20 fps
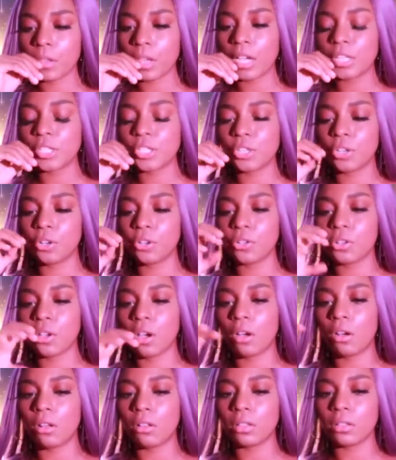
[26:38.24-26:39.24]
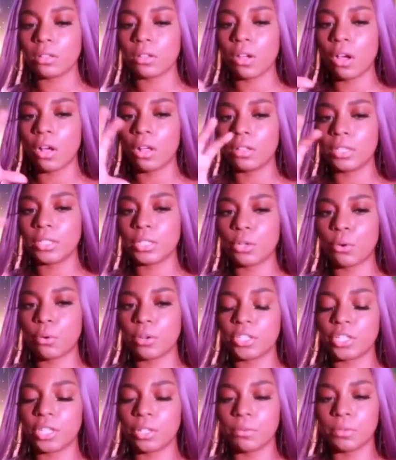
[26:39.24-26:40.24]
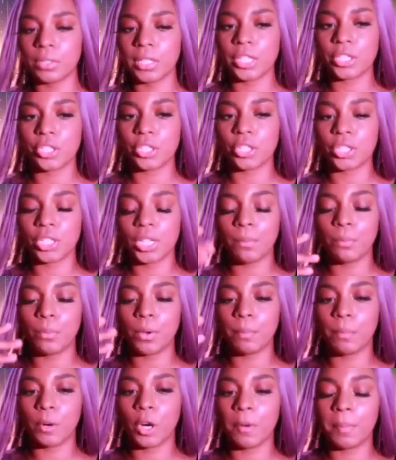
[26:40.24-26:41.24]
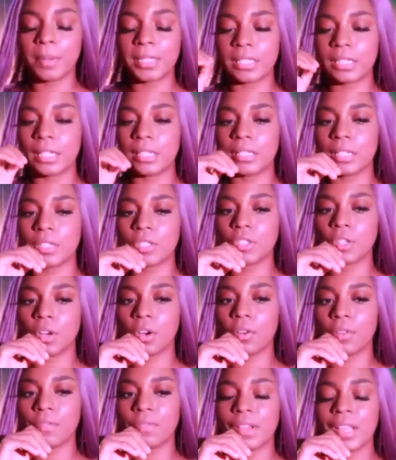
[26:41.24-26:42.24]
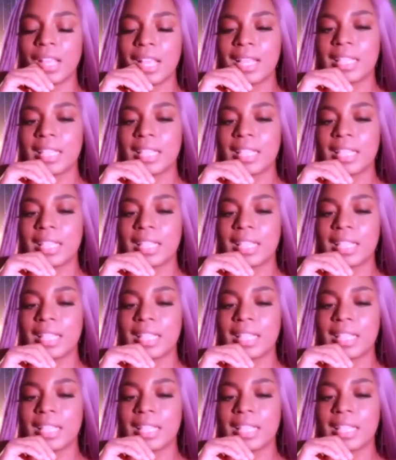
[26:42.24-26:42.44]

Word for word: I just heard call call into question the relationship. What purpose does it serve?